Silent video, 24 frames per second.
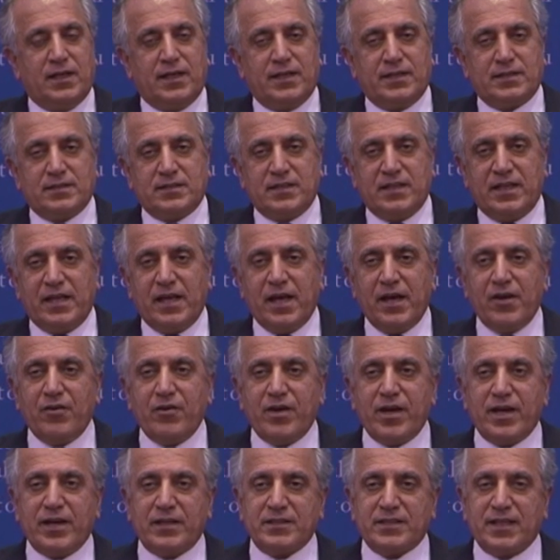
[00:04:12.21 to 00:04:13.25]
as an
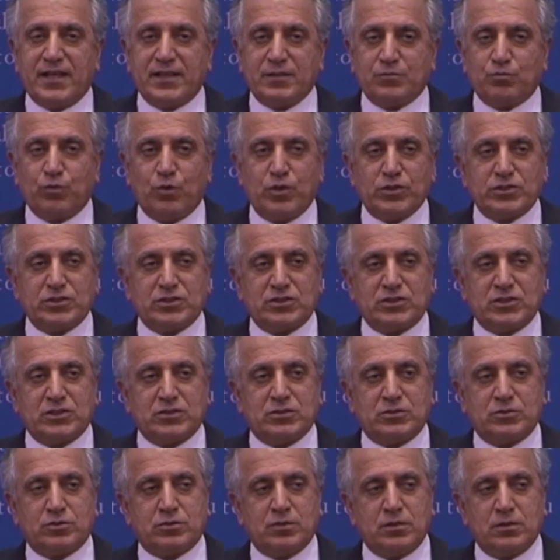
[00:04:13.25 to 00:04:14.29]
area that
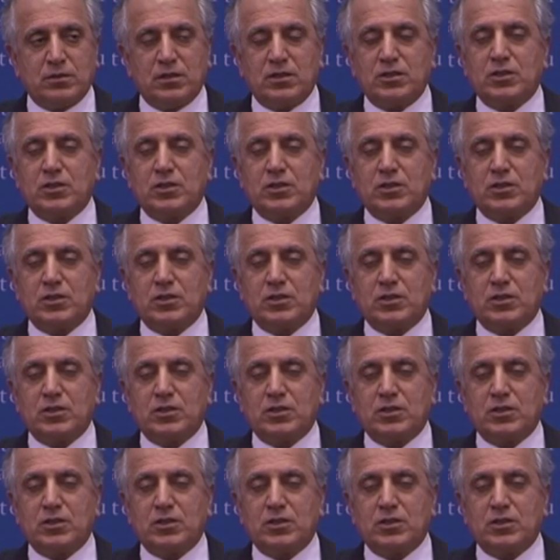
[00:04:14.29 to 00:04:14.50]
was